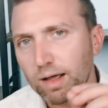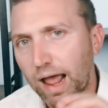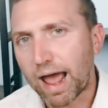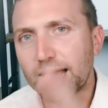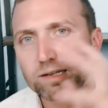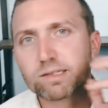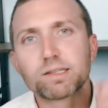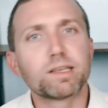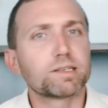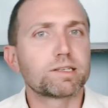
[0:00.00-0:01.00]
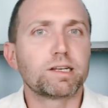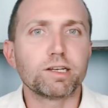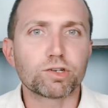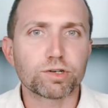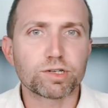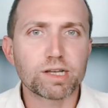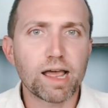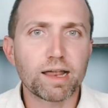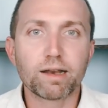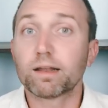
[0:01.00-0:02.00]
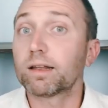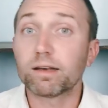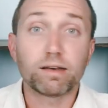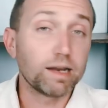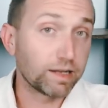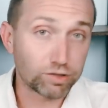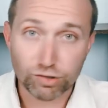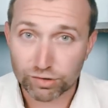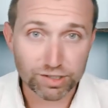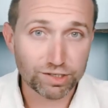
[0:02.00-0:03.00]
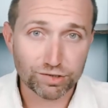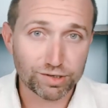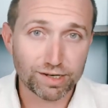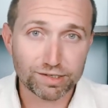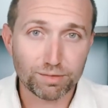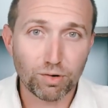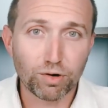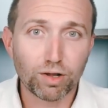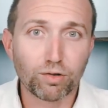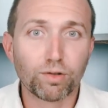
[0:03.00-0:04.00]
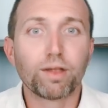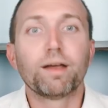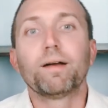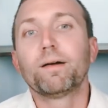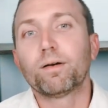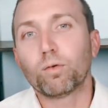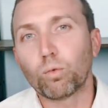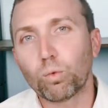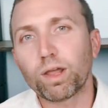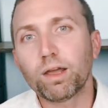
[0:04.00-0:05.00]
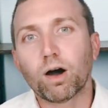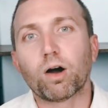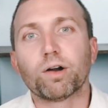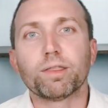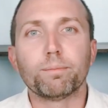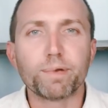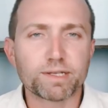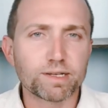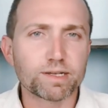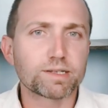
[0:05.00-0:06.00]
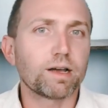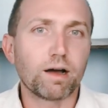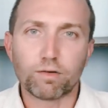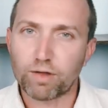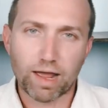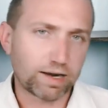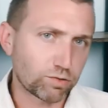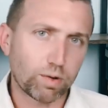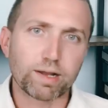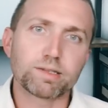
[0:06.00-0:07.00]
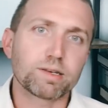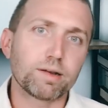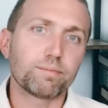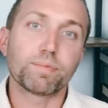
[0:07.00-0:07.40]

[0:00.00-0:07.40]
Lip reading: As this teacher said, insert teacher testimonial, we are in the business of X, Y, and Z.